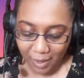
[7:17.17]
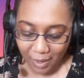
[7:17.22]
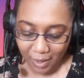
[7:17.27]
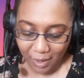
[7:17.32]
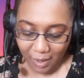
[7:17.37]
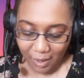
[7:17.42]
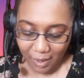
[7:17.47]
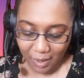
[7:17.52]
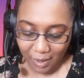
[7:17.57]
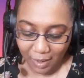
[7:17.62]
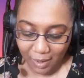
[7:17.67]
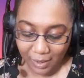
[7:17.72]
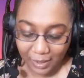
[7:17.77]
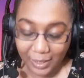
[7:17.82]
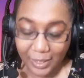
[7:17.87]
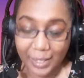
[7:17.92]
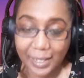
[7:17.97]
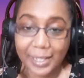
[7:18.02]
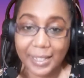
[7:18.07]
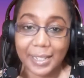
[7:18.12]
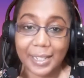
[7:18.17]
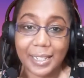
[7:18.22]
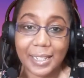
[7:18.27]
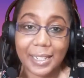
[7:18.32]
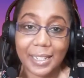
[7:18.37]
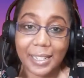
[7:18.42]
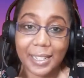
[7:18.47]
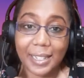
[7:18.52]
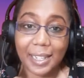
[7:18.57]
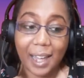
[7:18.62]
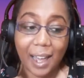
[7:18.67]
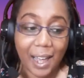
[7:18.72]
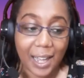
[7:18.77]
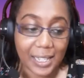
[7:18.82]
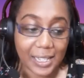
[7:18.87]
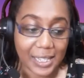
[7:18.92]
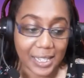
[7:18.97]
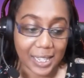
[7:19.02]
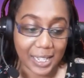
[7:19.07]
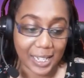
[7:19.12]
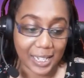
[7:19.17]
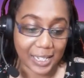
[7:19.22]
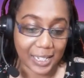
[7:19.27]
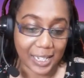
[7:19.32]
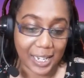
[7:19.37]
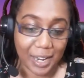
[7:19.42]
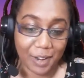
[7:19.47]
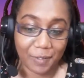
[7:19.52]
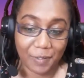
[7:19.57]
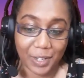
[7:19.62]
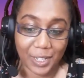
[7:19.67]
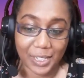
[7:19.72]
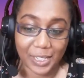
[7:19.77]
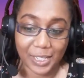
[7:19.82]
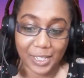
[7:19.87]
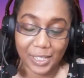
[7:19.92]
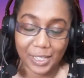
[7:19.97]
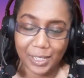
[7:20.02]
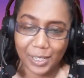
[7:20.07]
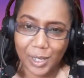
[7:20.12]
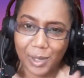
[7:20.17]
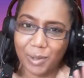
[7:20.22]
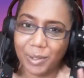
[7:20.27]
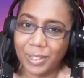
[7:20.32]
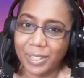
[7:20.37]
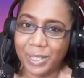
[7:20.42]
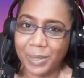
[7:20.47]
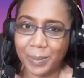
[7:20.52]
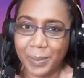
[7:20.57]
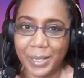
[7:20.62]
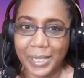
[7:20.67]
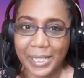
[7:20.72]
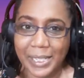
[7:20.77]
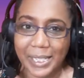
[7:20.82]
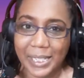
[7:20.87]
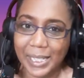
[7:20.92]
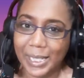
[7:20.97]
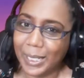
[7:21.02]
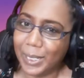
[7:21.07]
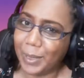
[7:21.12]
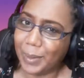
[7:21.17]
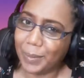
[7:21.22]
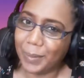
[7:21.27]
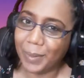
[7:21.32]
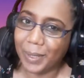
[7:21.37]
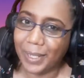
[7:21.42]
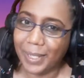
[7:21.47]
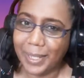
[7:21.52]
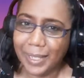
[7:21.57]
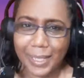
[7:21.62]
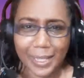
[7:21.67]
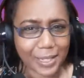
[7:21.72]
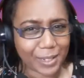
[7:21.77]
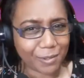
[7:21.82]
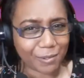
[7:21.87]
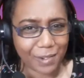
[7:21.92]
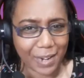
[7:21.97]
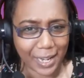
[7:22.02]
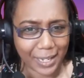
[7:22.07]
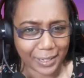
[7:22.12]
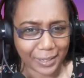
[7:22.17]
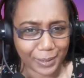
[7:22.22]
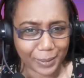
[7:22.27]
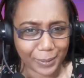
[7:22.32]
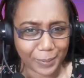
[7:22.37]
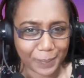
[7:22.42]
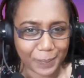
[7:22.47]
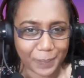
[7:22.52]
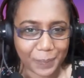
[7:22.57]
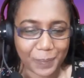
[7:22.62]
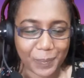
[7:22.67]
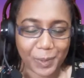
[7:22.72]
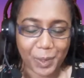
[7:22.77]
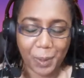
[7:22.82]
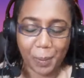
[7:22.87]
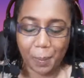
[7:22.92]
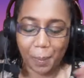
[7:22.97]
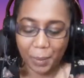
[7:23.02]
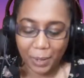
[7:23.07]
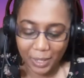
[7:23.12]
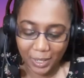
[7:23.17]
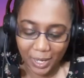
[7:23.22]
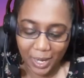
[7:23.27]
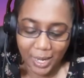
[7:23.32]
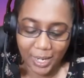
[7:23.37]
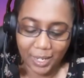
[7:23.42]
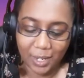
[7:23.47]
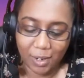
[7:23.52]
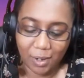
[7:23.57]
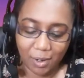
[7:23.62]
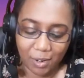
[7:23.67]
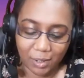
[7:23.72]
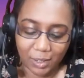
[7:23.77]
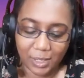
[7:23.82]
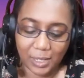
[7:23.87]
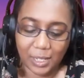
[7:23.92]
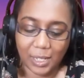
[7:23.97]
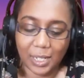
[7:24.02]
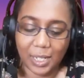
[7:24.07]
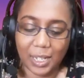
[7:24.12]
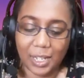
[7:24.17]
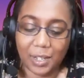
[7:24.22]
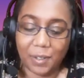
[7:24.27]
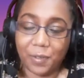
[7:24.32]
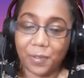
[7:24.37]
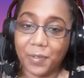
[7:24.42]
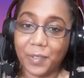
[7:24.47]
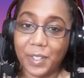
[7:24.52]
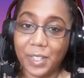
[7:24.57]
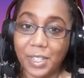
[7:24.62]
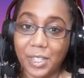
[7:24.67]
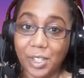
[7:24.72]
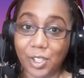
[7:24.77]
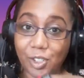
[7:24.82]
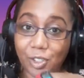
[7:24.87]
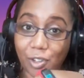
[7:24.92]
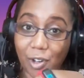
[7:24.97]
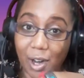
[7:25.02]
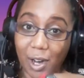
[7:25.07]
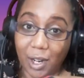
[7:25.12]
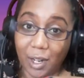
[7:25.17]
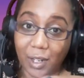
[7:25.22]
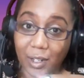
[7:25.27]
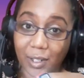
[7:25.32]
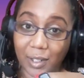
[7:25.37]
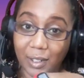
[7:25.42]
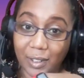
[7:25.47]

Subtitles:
The last thing that I invested in, now this may seem a little random, but I got a fitness tracker.